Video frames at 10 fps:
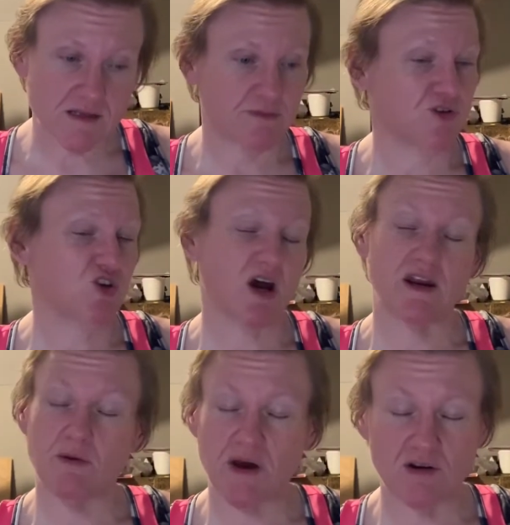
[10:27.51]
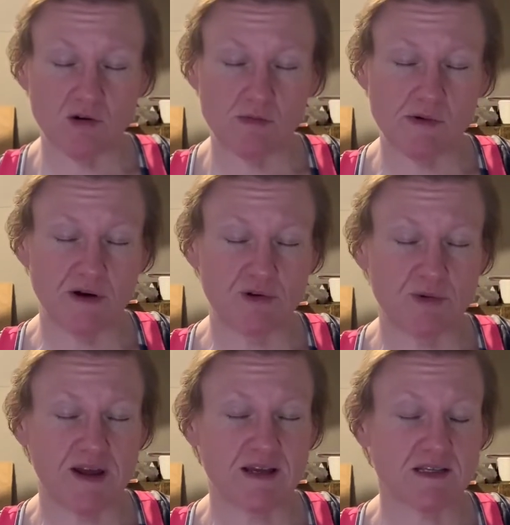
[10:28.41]
I'm gonna try to go back to my old
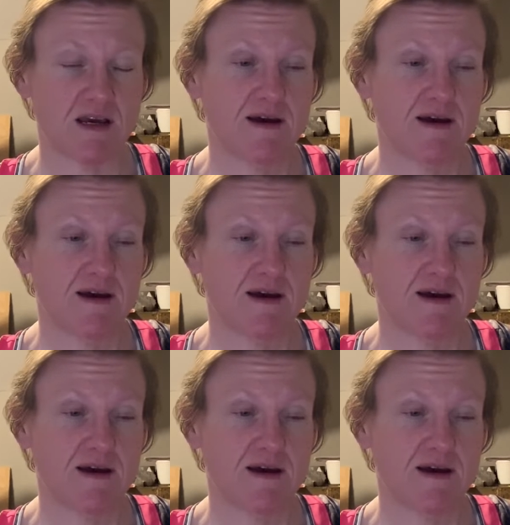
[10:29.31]
ways.